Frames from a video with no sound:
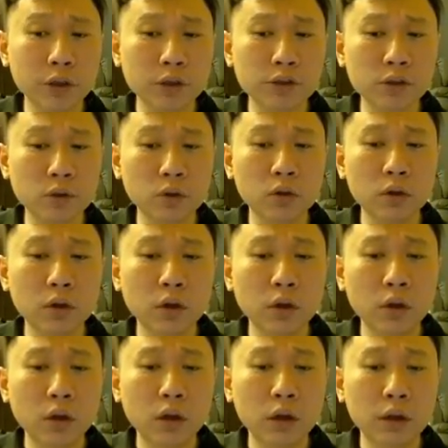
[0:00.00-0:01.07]
So
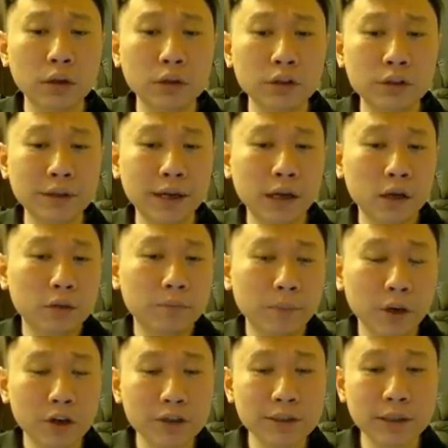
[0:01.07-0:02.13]
yeah,
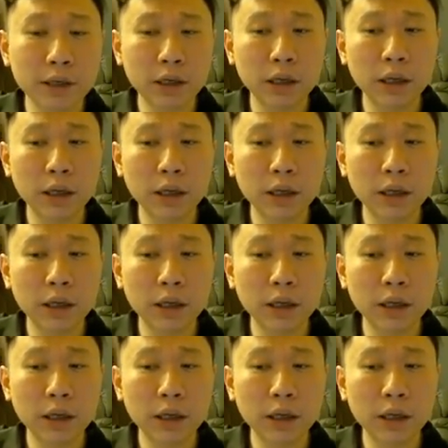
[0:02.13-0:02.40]
because